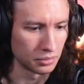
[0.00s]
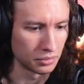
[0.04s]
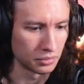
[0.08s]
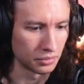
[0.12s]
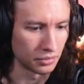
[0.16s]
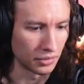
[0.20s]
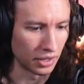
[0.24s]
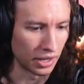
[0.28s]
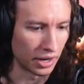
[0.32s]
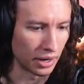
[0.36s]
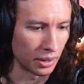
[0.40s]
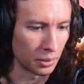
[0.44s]

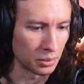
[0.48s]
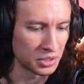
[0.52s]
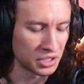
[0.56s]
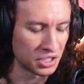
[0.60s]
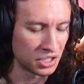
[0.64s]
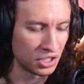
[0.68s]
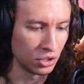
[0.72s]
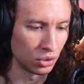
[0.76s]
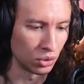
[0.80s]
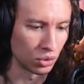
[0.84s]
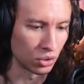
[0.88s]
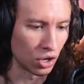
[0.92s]
And I'm
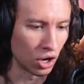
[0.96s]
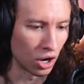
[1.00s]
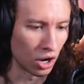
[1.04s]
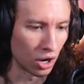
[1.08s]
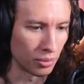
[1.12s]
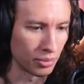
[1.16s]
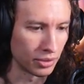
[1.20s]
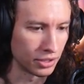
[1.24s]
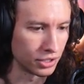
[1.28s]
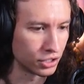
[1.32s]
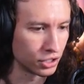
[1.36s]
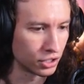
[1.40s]
still
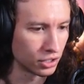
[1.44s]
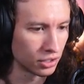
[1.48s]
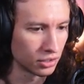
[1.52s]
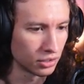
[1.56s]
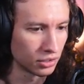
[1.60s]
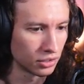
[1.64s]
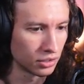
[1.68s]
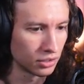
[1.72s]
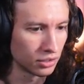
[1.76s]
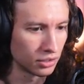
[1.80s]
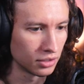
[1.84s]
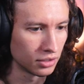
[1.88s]
garbage.
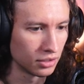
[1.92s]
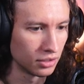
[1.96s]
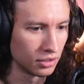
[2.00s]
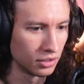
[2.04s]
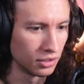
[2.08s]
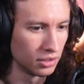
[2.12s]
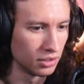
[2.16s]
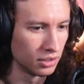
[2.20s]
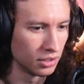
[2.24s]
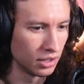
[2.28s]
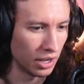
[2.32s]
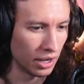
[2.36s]

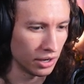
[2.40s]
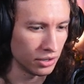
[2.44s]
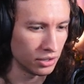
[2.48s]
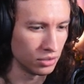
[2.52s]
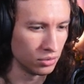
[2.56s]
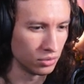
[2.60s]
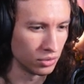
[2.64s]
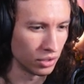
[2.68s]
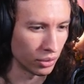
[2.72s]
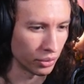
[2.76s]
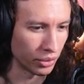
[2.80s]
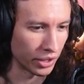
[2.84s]
How do you
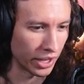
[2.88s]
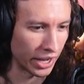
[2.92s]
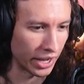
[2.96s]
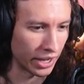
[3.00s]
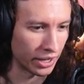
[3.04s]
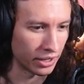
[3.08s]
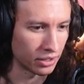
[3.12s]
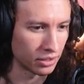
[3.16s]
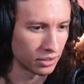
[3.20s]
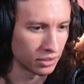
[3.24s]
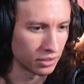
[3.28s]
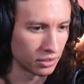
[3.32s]
know that?
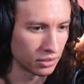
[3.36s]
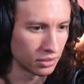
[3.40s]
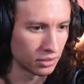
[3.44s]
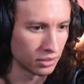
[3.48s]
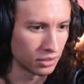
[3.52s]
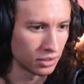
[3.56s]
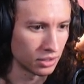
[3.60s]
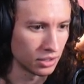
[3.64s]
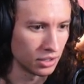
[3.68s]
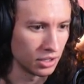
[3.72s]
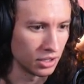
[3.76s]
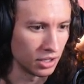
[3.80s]

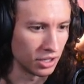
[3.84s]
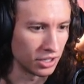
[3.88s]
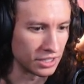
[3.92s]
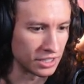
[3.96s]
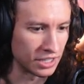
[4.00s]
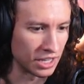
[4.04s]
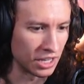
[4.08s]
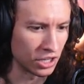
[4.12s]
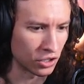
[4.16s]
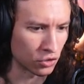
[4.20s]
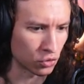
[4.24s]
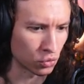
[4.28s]
It
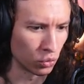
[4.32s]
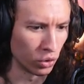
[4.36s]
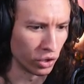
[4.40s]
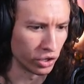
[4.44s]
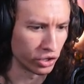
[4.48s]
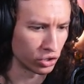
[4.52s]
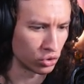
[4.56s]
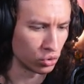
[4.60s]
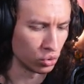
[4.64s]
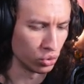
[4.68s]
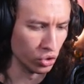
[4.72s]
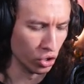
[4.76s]
takes one
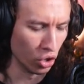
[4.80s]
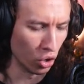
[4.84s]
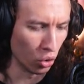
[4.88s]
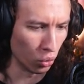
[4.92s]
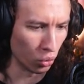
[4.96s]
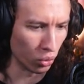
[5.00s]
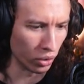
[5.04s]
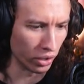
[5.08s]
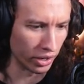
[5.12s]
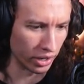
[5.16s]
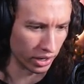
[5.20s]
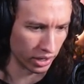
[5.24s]
to know
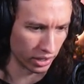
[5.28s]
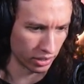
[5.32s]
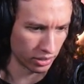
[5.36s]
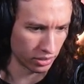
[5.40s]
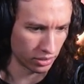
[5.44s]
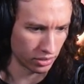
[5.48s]
one.